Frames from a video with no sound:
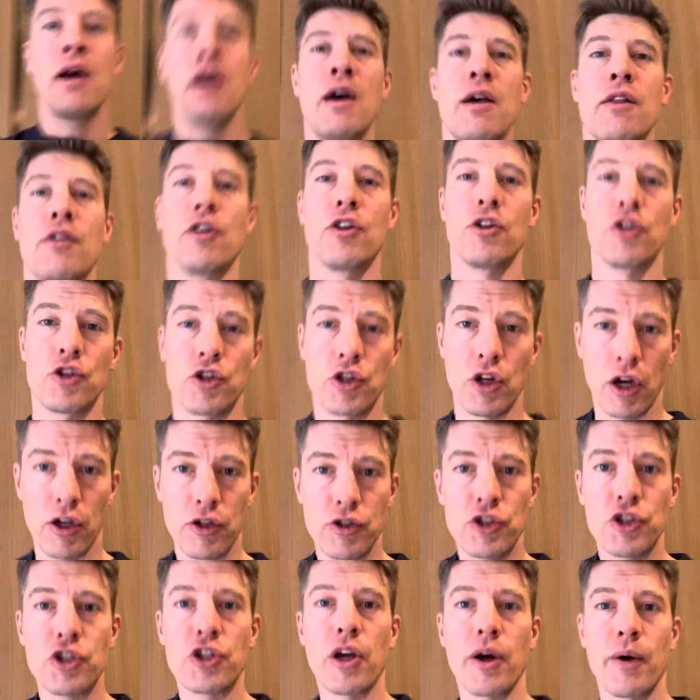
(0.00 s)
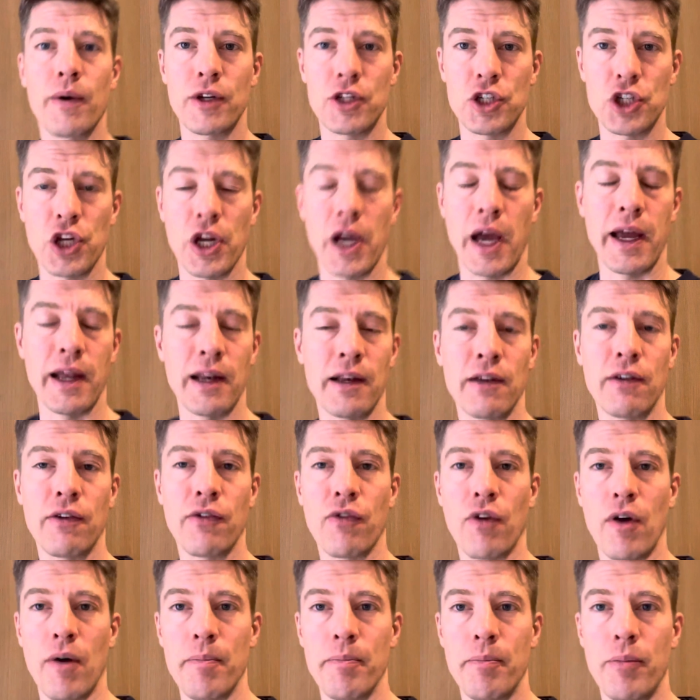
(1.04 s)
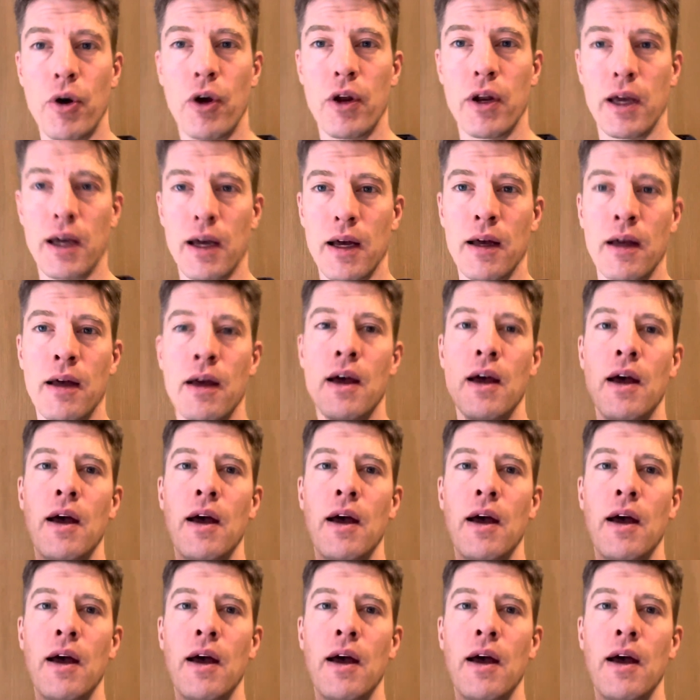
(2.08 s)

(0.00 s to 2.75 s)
that does show a change from putting